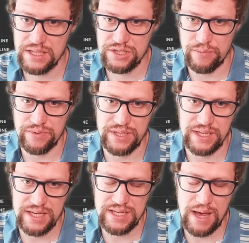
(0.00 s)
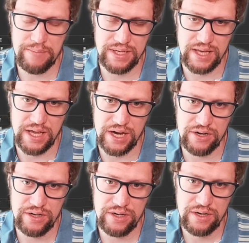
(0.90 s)
still some DNS happening
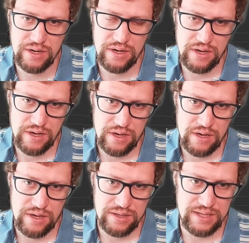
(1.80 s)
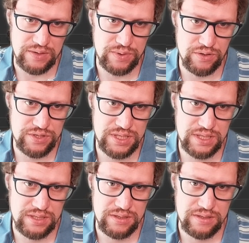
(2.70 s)
here that we don't
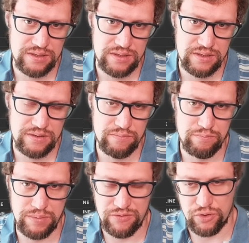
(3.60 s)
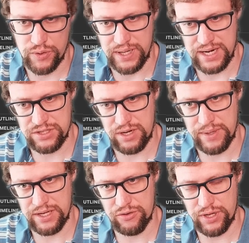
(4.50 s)
see before we actually are
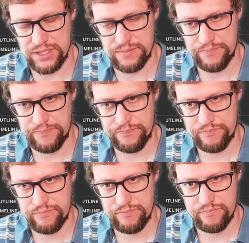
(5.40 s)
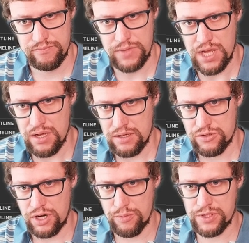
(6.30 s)
making the connection.
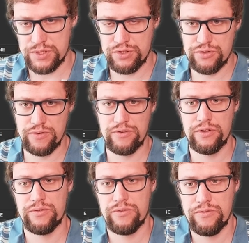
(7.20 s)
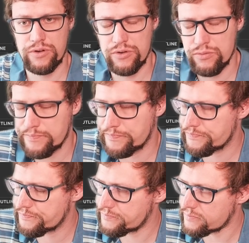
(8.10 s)
So I hope this was useful for you.
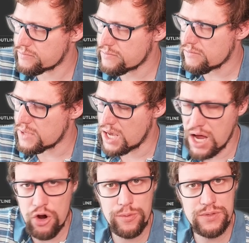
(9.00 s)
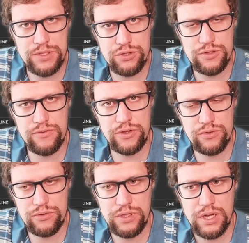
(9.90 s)
I hope this was useful for
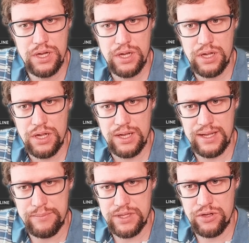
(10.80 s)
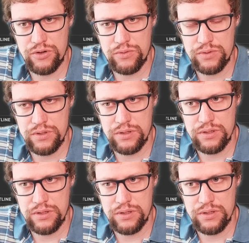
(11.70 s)
you. Let me know